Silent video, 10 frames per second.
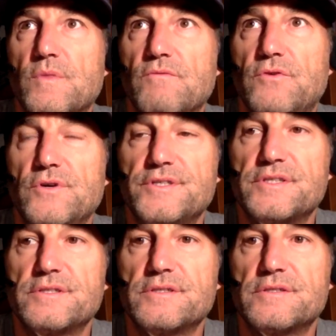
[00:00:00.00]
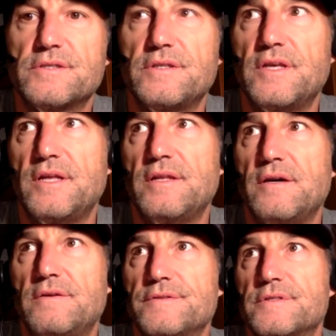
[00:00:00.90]
voices, and then
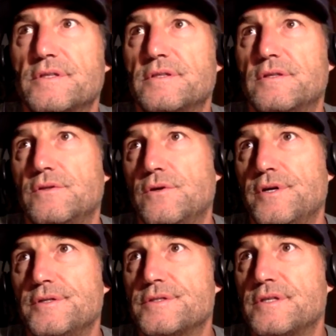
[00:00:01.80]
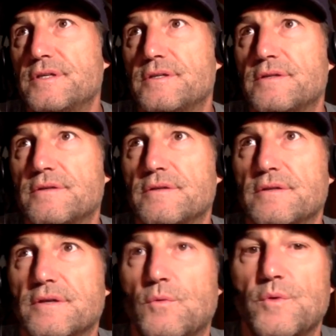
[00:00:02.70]
all of a sudden the lawyers get
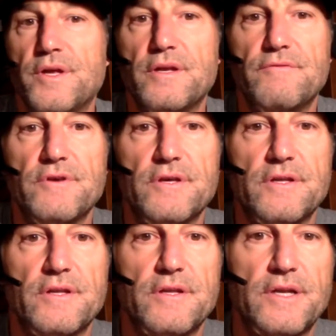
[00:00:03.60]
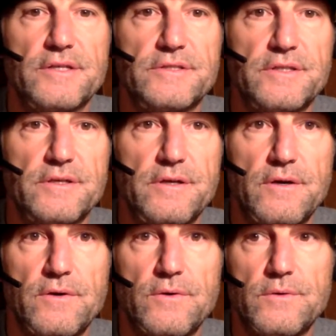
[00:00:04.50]
like wind of it, and the next thing you
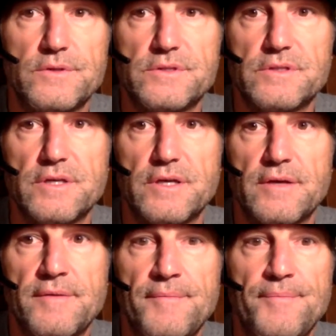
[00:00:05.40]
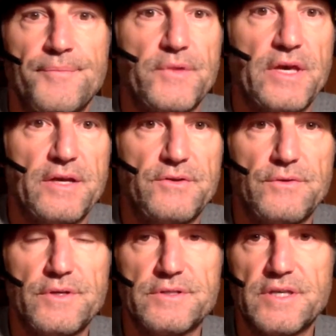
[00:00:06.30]
know, it's like, can't
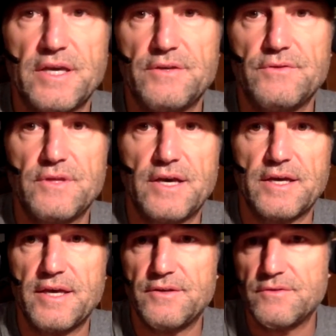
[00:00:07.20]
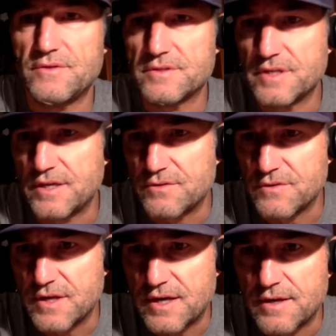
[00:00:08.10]
do this, can't do that, can't do this, can't
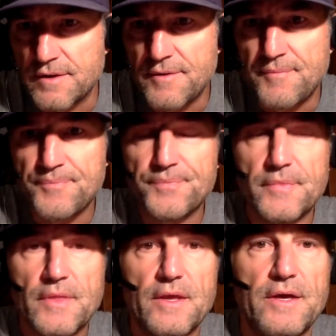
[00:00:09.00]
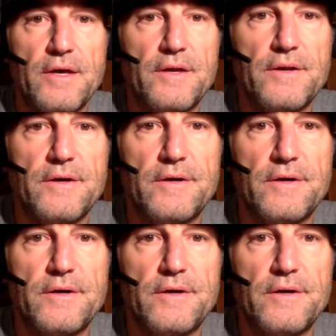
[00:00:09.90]
do that. And